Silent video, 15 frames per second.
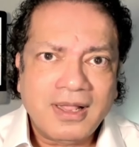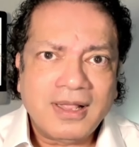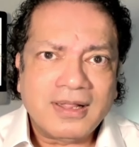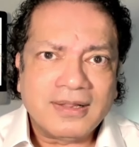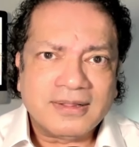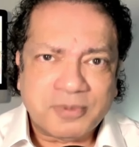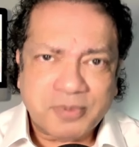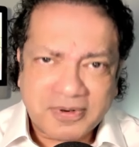
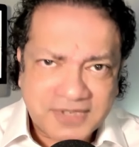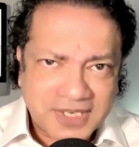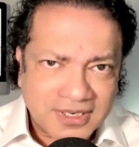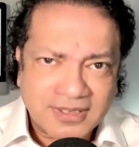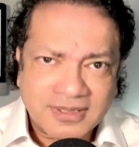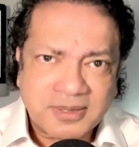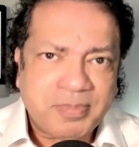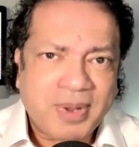that we've done
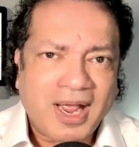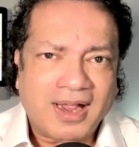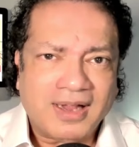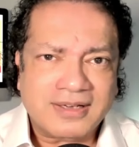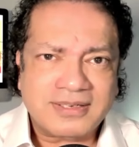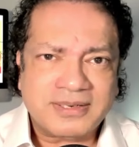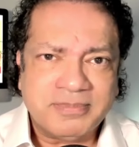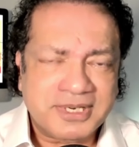in the
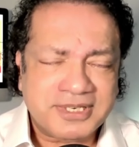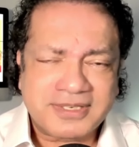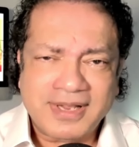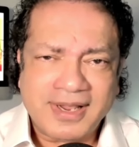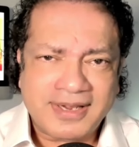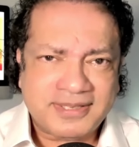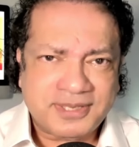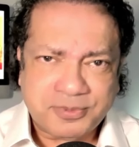past,
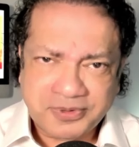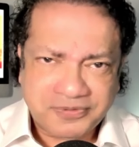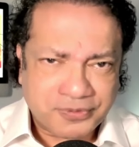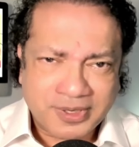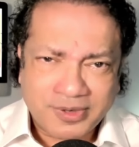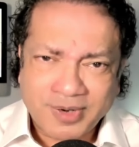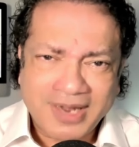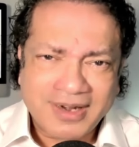mistakes that we've
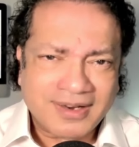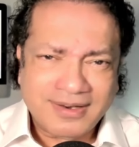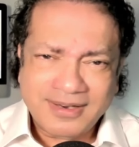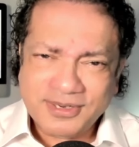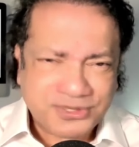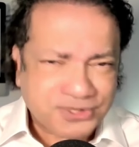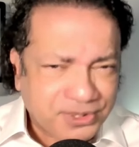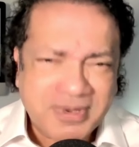regretted
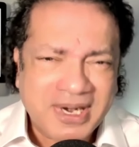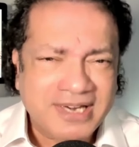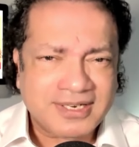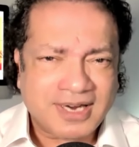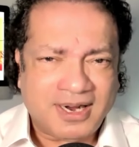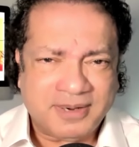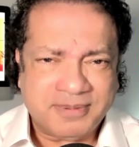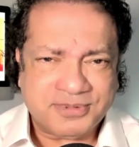so many
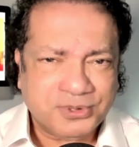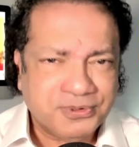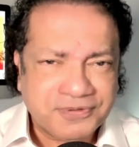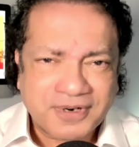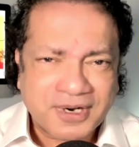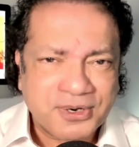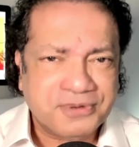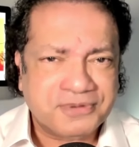times over
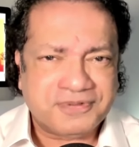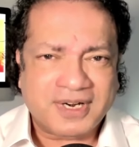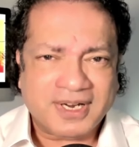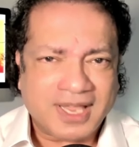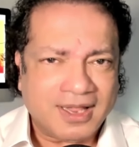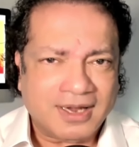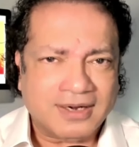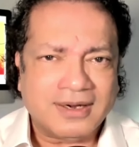and over
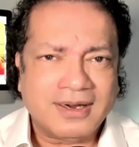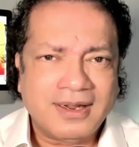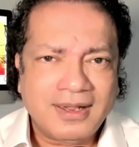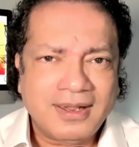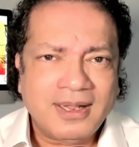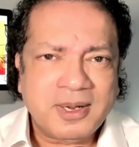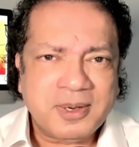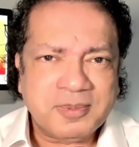again.
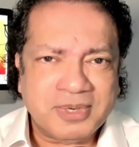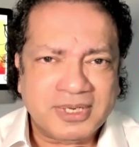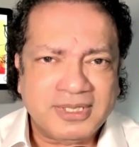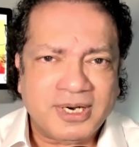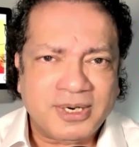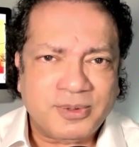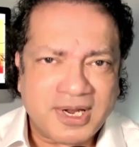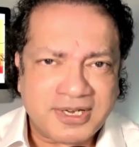But there
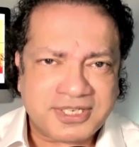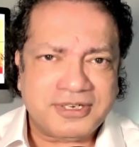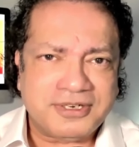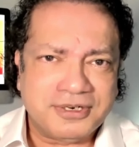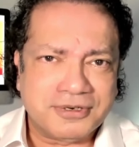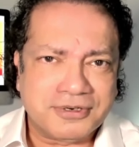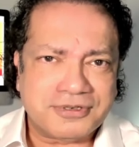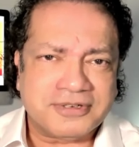are
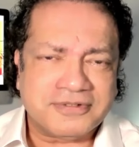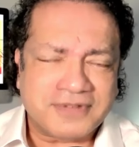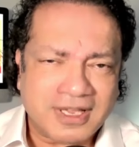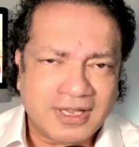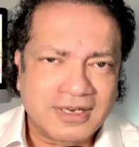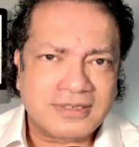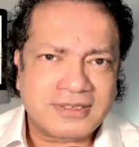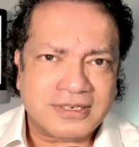residues of
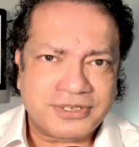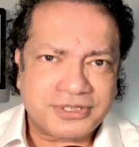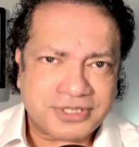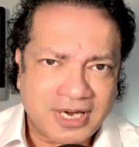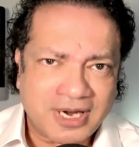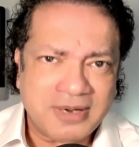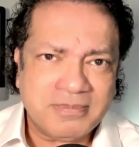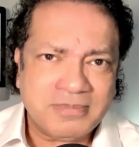guilt and
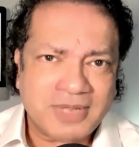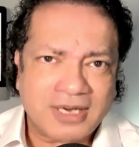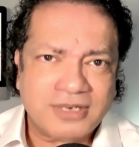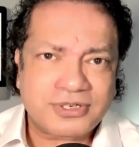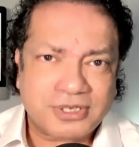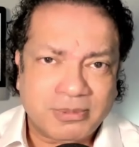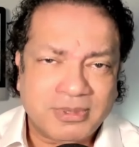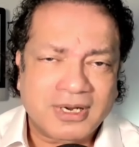shame that
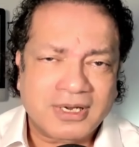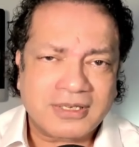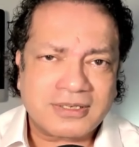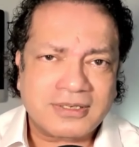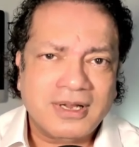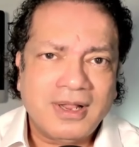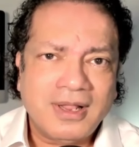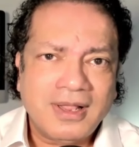trouble us,
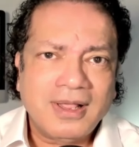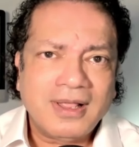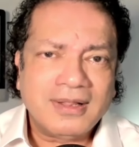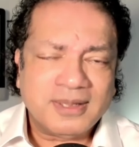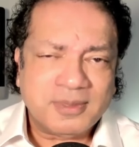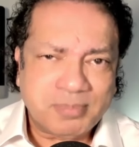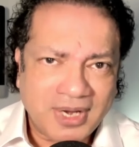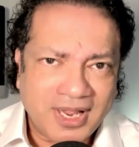
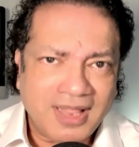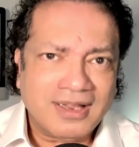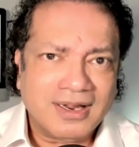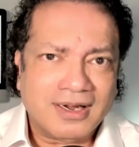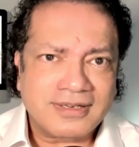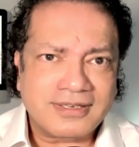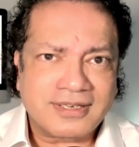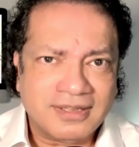that plague
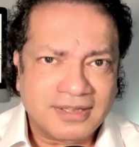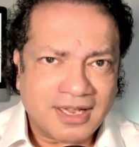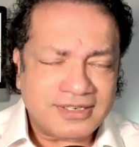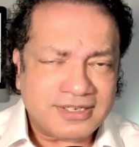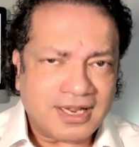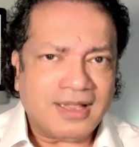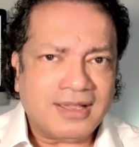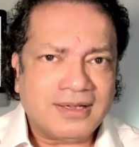us, and that
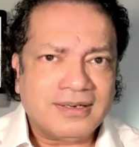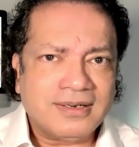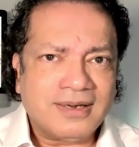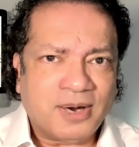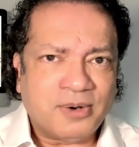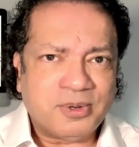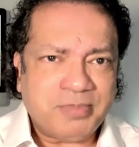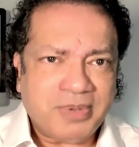take
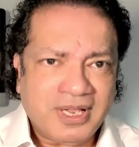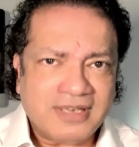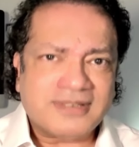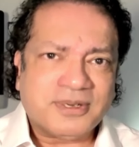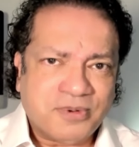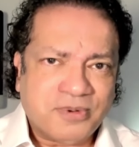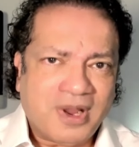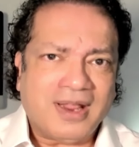our peace
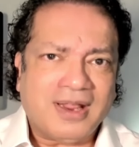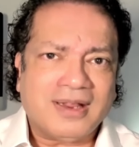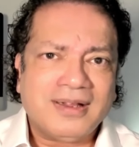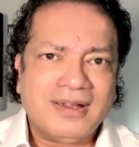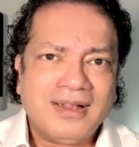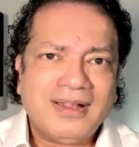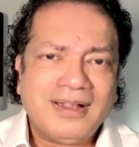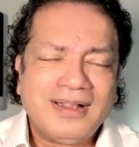away.
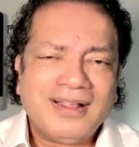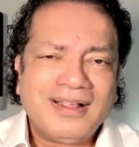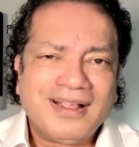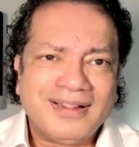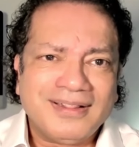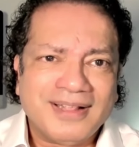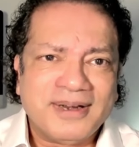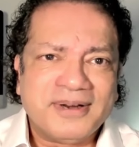
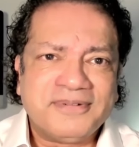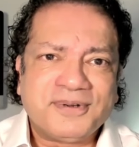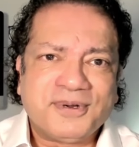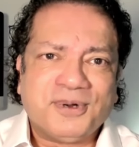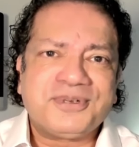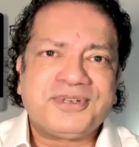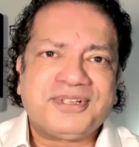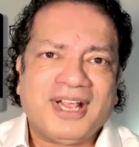And then, of
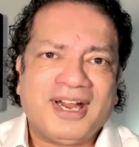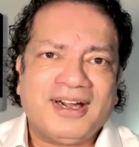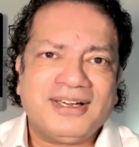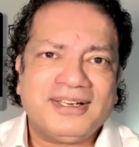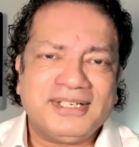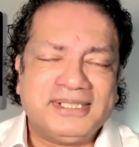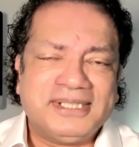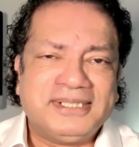course,
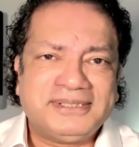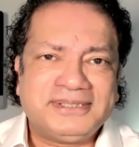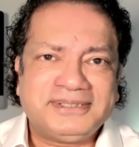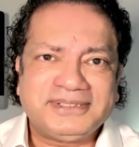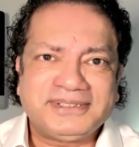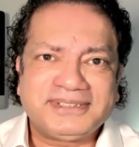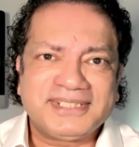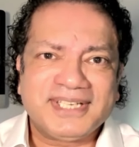there are
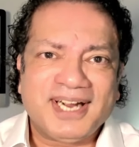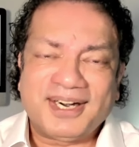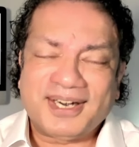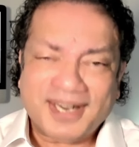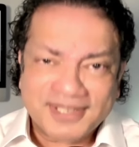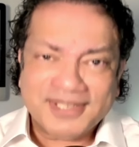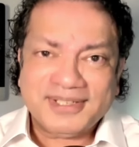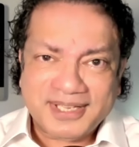
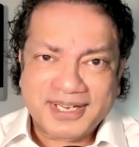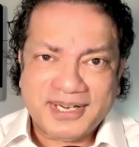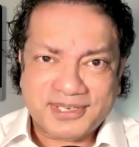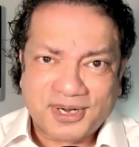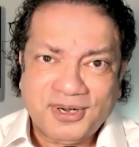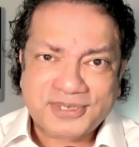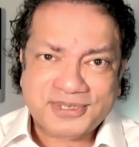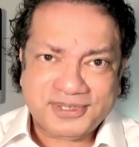other things
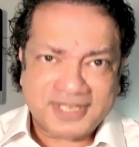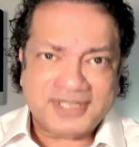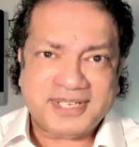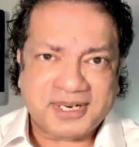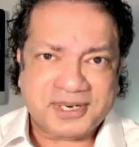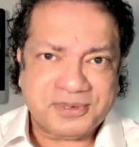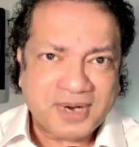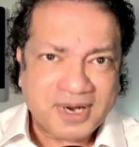also that
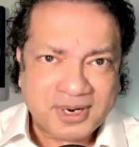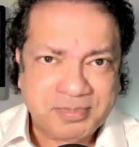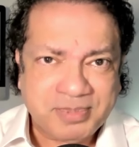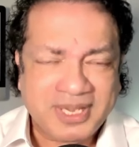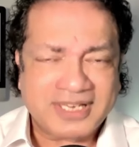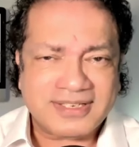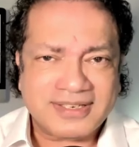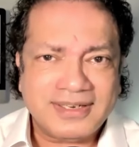take away our
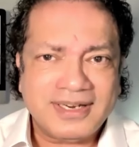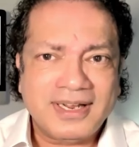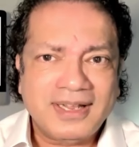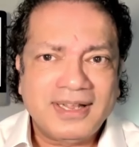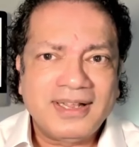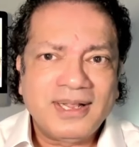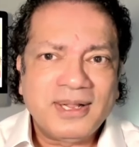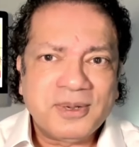peace.
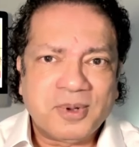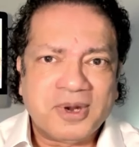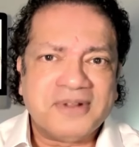One of